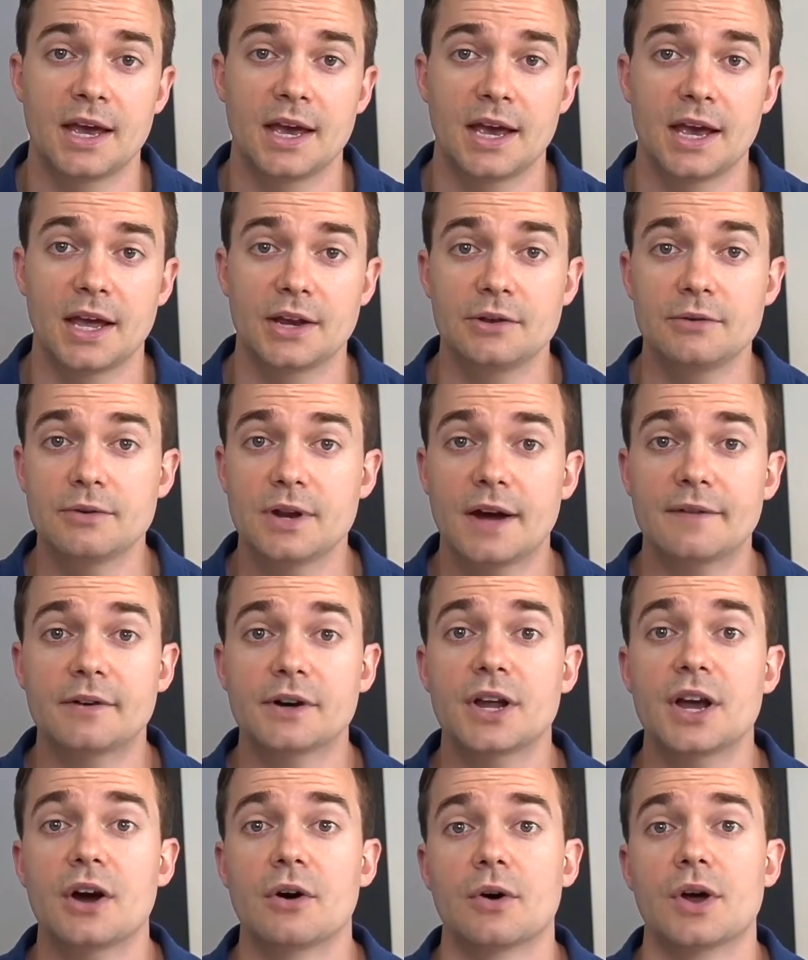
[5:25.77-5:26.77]
And you never
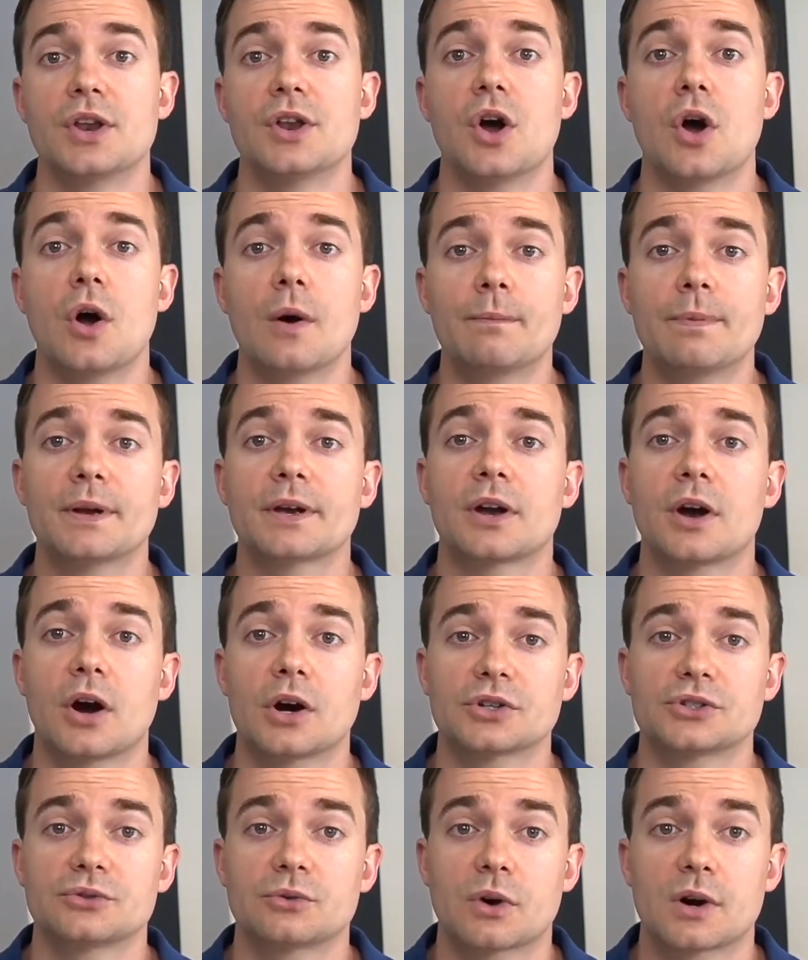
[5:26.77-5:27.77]
know, an open
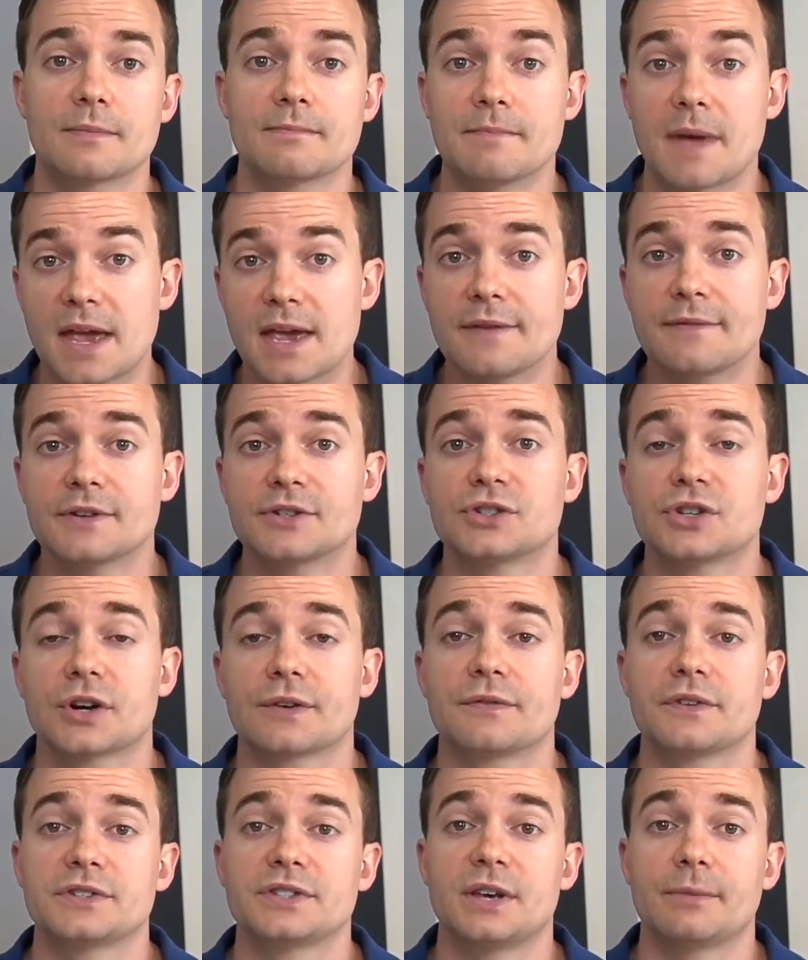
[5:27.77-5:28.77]
card sort may even
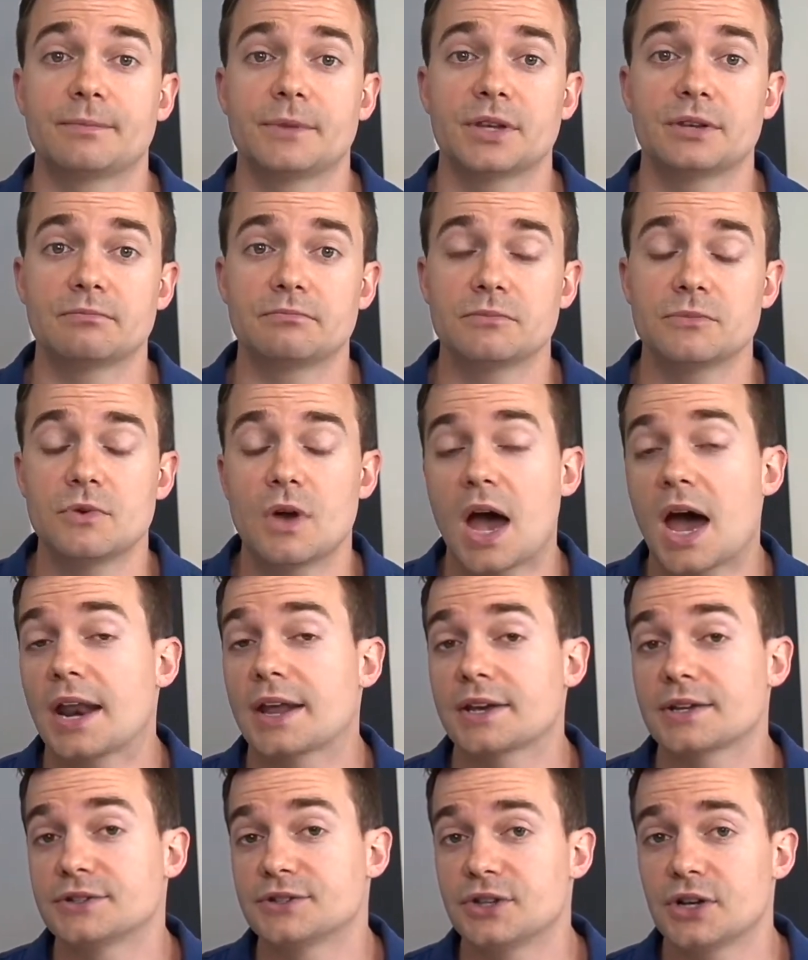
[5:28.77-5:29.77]
surface something you
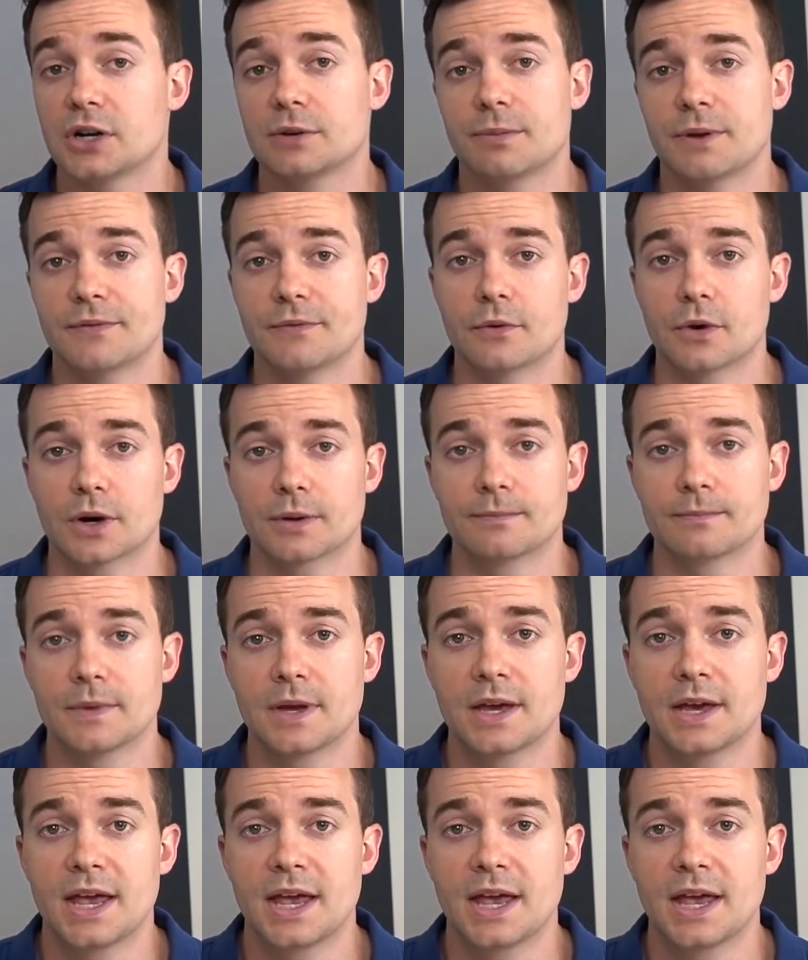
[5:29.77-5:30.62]
hadn't considered before.